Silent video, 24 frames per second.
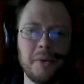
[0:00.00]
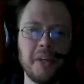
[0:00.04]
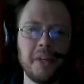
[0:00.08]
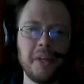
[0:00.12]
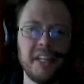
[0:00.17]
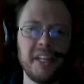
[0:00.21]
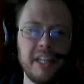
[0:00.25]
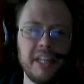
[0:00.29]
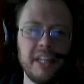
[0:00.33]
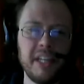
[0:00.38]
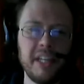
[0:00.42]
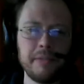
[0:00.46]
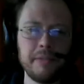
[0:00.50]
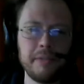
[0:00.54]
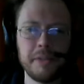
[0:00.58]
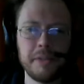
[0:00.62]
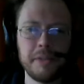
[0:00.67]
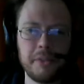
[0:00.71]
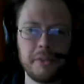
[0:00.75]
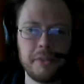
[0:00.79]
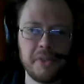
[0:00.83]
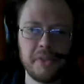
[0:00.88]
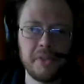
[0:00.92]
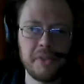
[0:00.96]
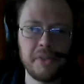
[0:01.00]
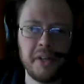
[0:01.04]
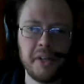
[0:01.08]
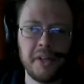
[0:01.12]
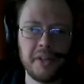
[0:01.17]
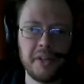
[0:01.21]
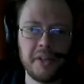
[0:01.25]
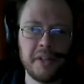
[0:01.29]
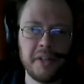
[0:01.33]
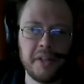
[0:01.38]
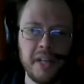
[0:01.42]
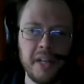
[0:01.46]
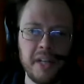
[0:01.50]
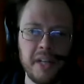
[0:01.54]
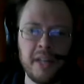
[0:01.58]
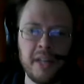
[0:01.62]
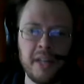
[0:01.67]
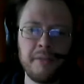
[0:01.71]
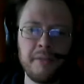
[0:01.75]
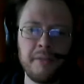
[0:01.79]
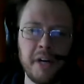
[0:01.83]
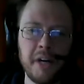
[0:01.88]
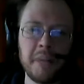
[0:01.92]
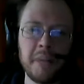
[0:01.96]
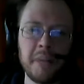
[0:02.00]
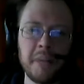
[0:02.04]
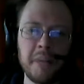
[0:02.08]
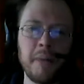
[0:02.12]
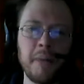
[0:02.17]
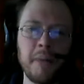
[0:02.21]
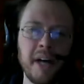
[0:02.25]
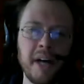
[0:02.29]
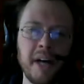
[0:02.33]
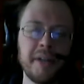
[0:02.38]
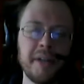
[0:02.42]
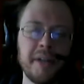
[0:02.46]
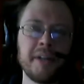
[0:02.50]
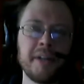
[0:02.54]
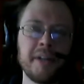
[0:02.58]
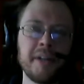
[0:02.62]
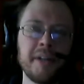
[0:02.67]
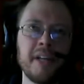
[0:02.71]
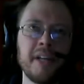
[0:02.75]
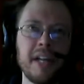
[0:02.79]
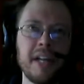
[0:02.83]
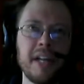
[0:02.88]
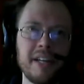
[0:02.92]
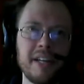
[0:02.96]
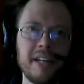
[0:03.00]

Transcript: really evil to each other in a very modern